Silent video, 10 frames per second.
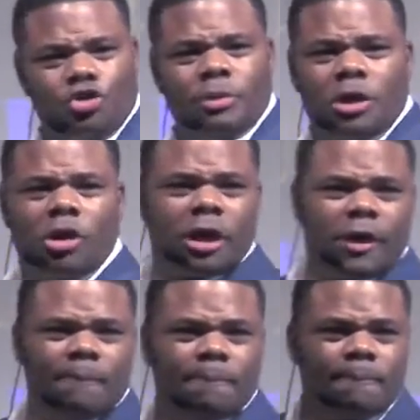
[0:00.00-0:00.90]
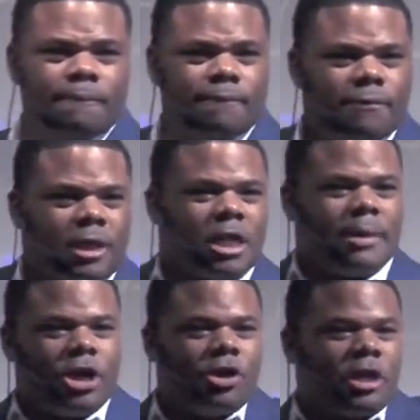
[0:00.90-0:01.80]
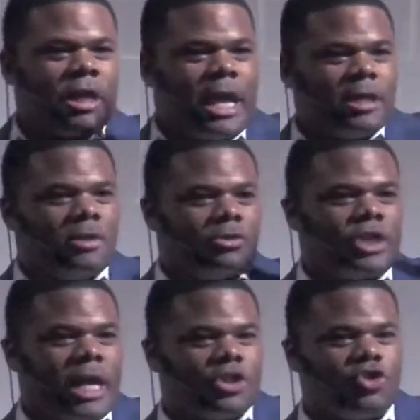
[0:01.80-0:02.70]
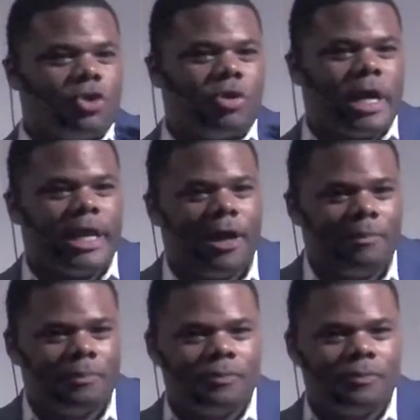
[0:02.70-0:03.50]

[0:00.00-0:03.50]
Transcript: Cuban, heard of him? Anybody heard that he got a little challenge going on right now?